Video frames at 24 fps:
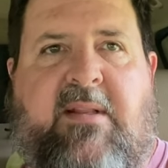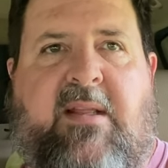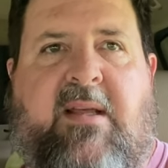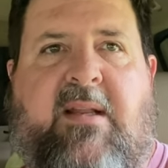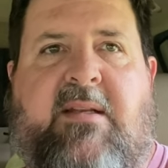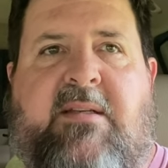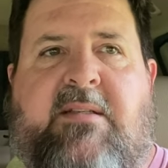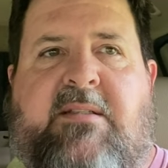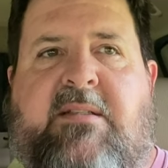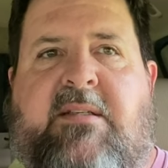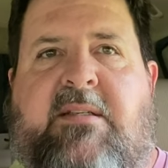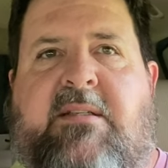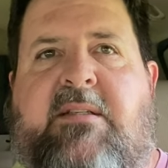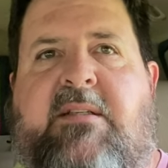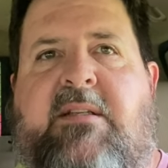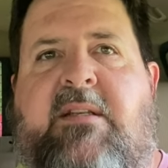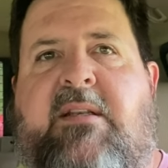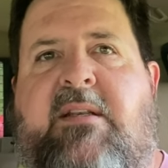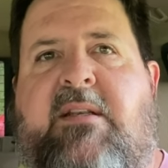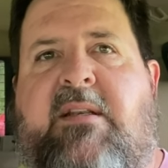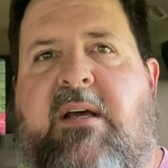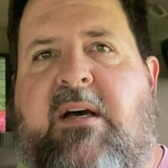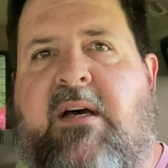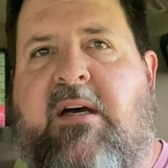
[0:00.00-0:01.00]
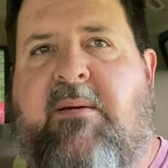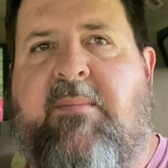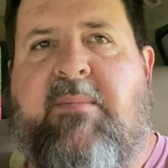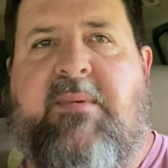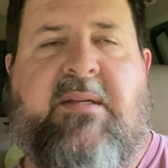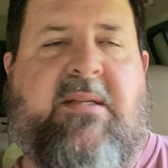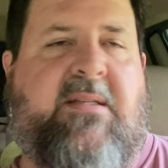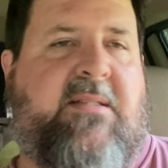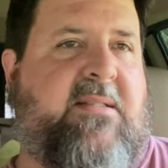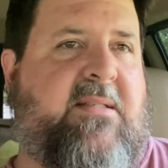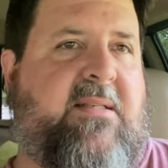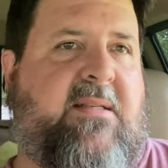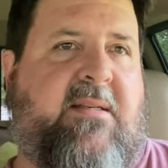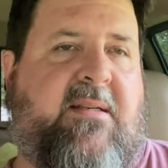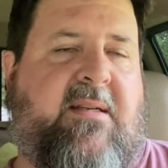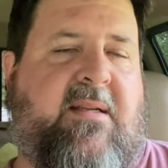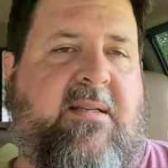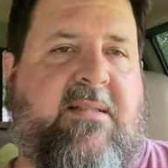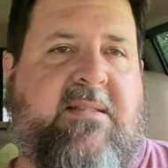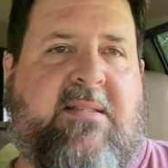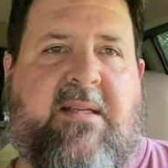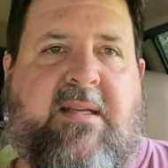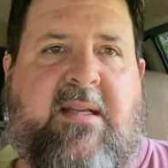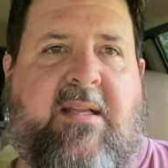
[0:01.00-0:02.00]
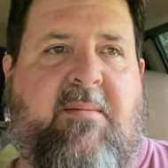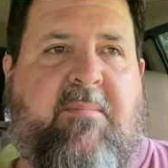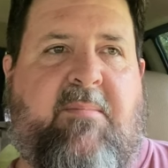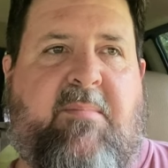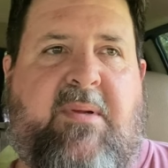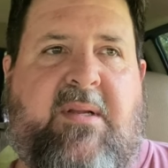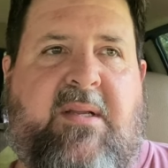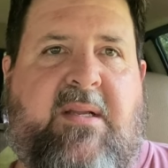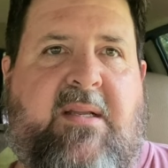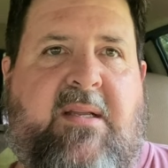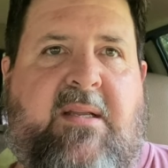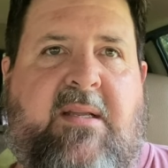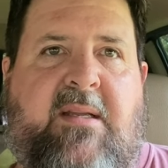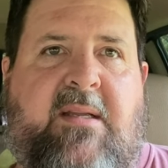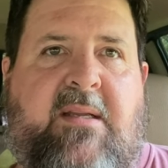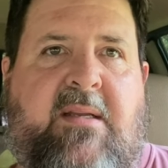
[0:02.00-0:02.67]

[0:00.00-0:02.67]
That is just dumb as, as it can be.